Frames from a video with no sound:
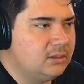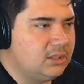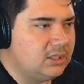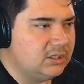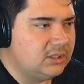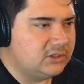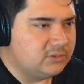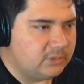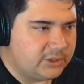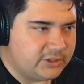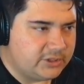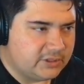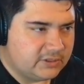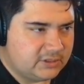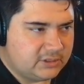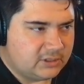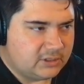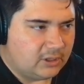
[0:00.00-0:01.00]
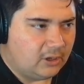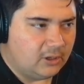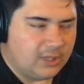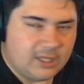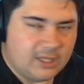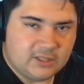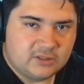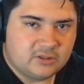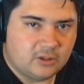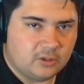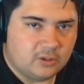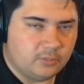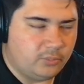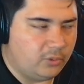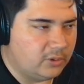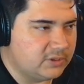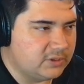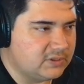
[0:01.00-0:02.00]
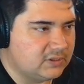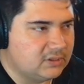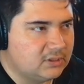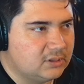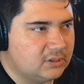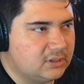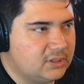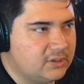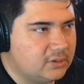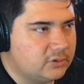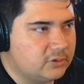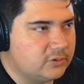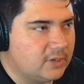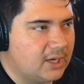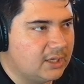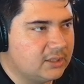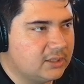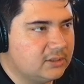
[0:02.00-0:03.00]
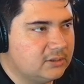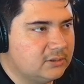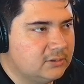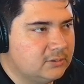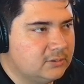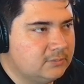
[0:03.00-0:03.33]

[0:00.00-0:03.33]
key switches all at certain points in the track.